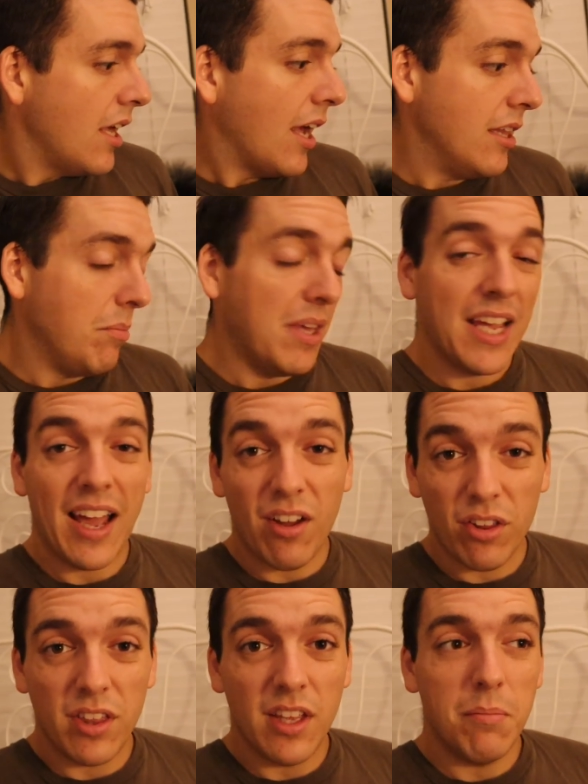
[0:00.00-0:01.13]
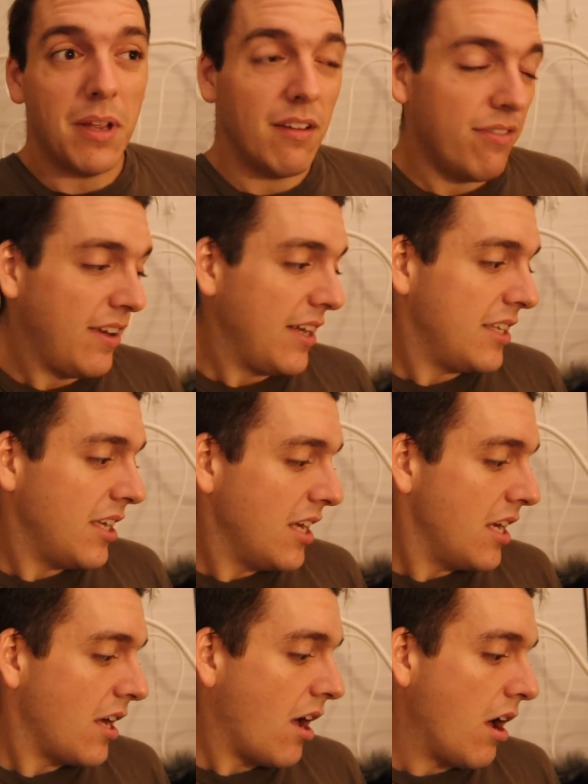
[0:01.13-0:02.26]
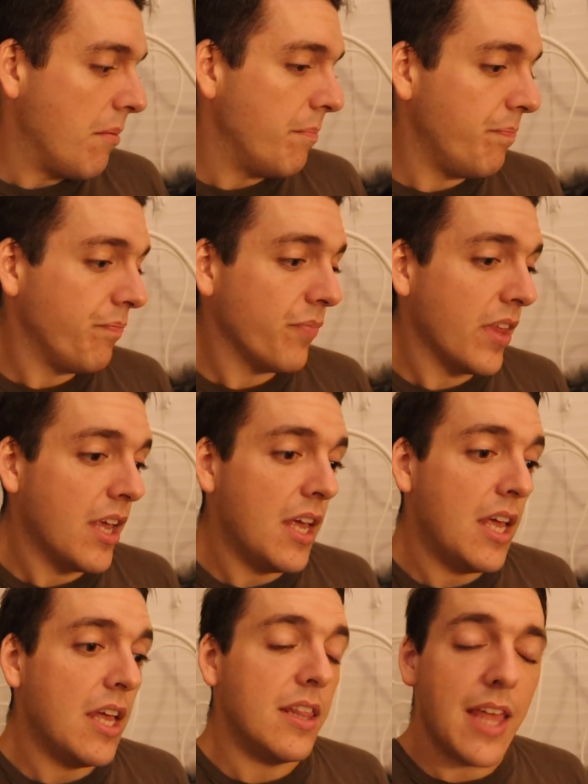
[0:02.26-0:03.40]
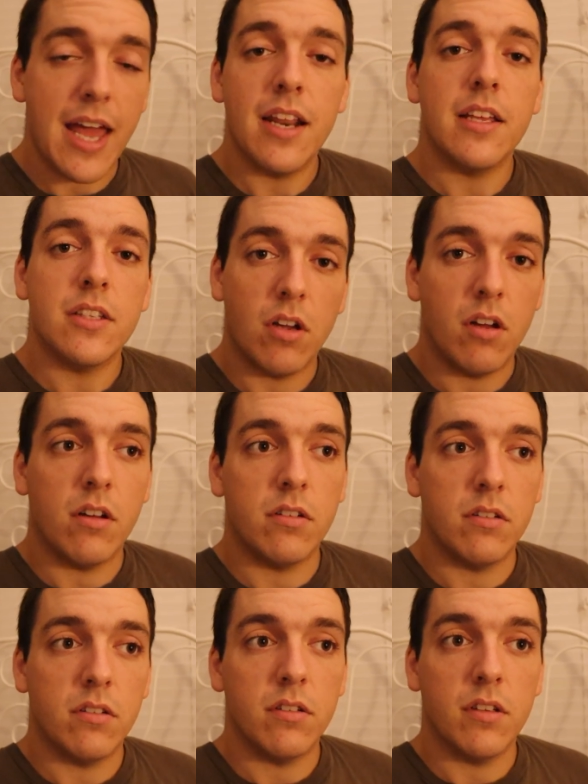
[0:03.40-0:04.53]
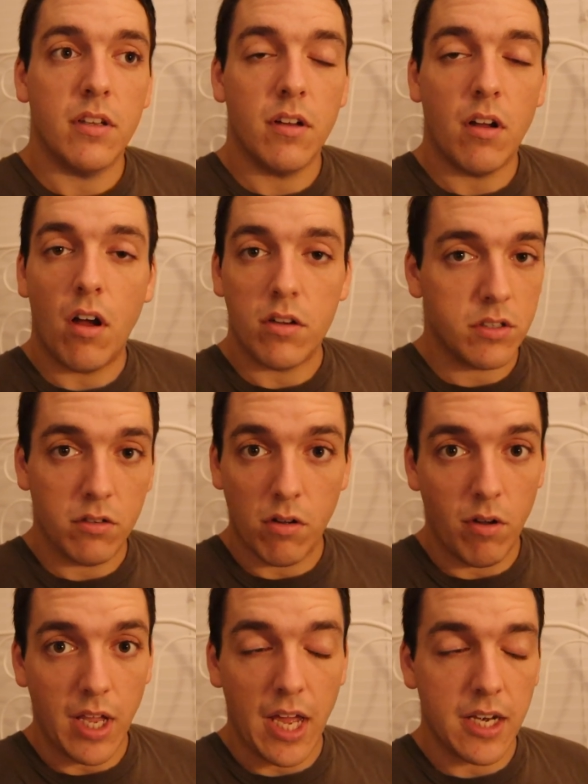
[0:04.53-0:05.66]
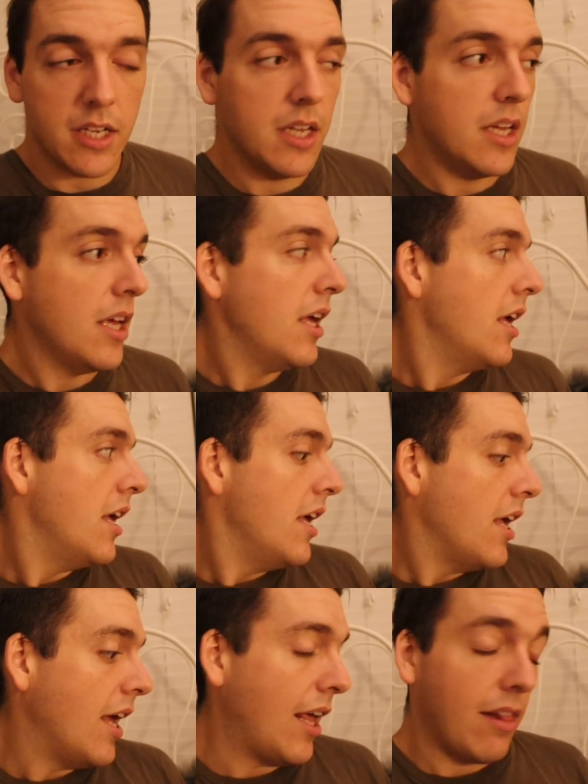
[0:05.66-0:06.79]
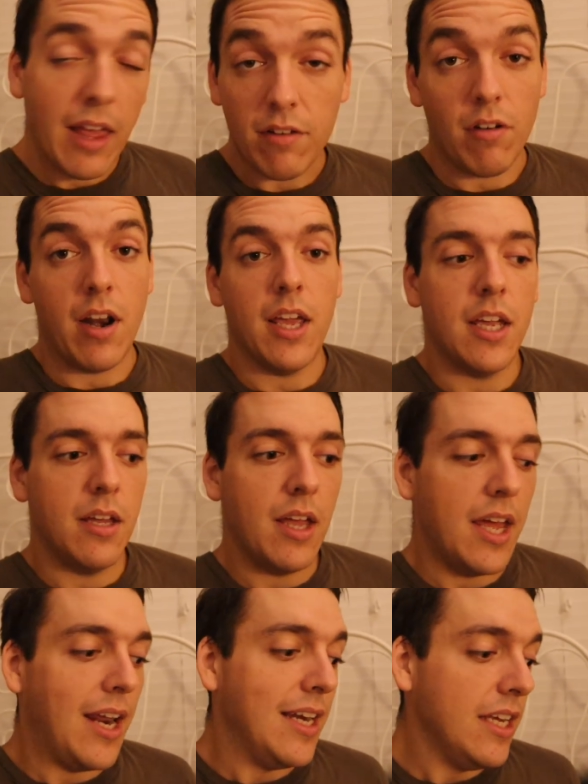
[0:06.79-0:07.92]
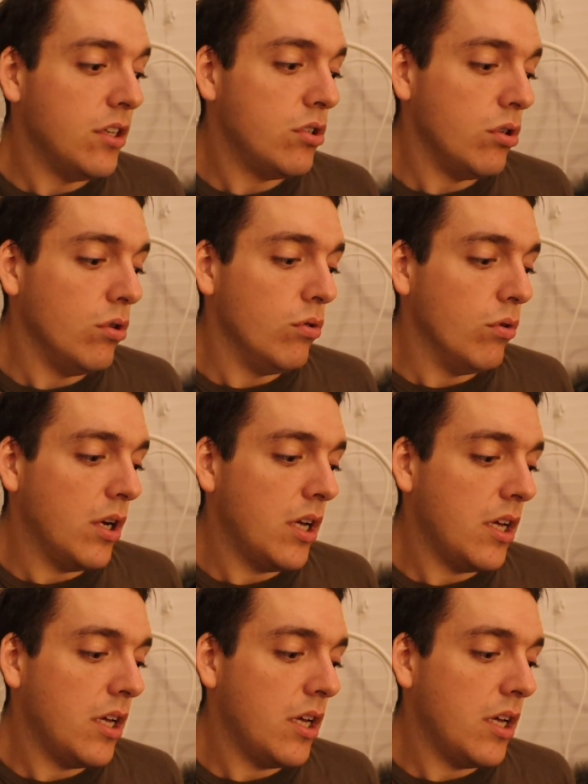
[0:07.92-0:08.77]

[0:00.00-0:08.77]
and the being healthy and being fit. Um, that is all, all still going on. And I like running, and I need to